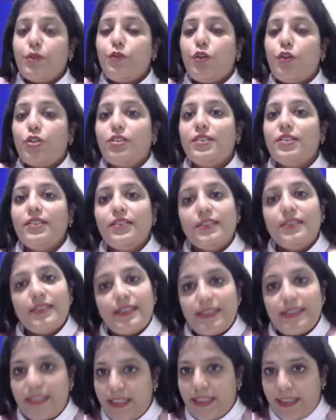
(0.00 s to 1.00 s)
for the
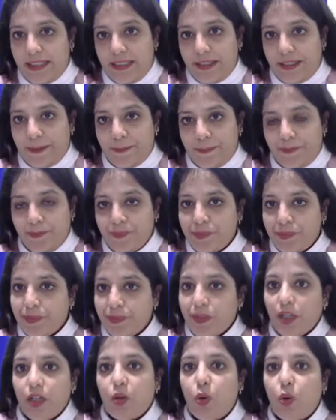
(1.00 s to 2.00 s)
second year.
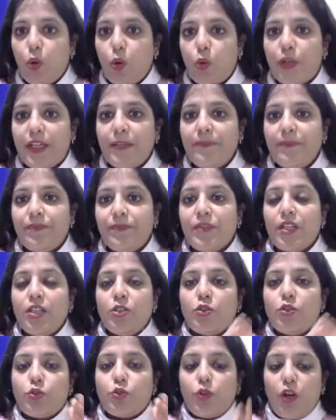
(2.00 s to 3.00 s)
Okay,
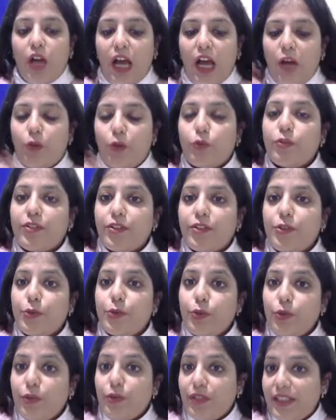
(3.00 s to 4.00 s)
so how
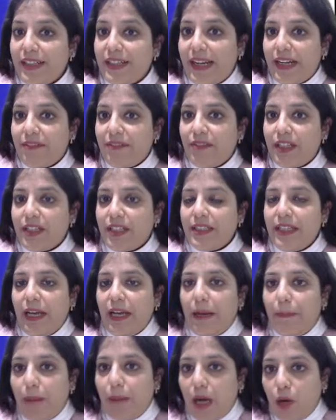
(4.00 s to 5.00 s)
you derived at the
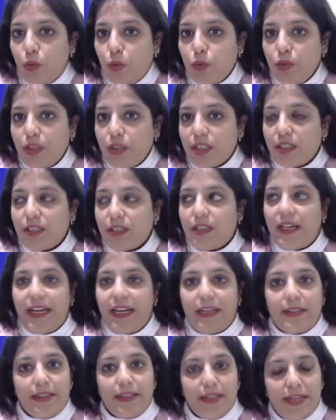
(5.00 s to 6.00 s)
amount
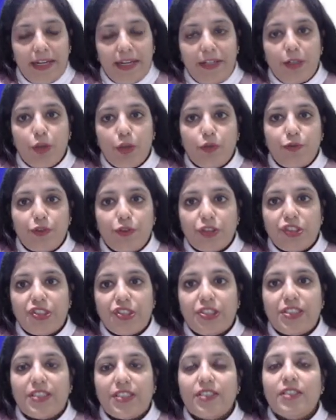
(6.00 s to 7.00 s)
at the end of
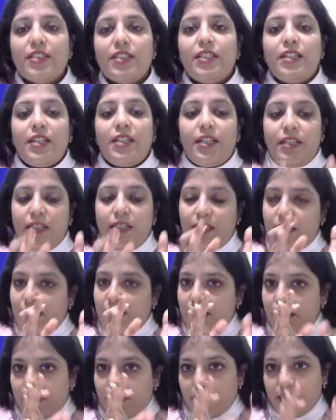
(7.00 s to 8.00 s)
first year?
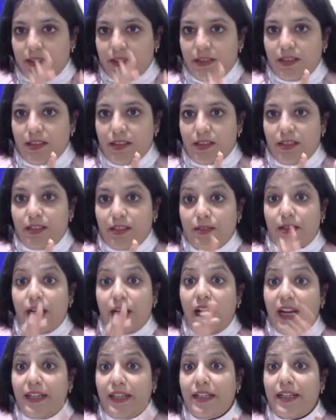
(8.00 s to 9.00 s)

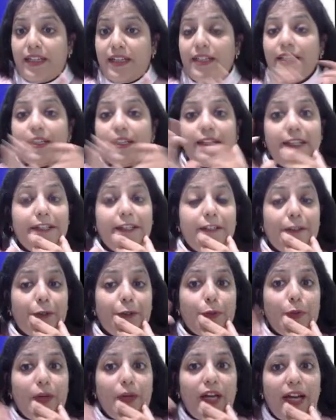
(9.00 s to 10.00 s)
100
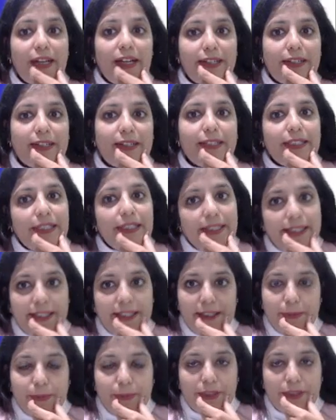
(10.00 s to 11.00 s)
into
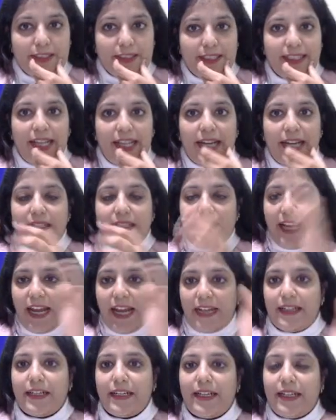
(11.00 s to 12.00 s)
110%, that
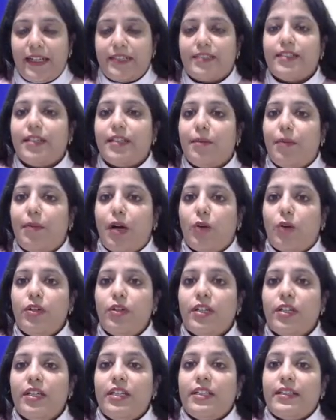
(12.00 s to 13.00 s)
acted as an amount.
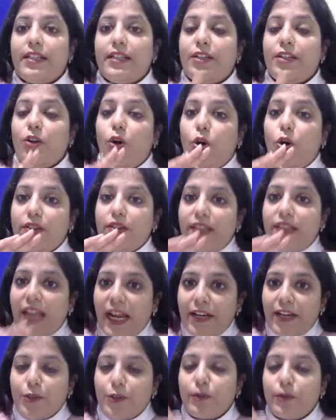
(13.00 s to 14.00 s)
Then on
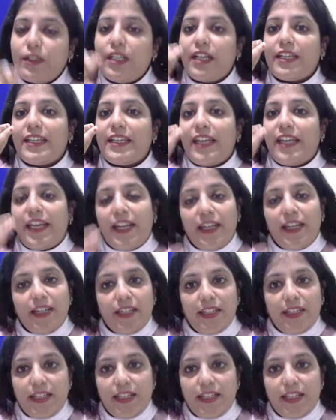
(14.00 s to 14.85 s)
that you will again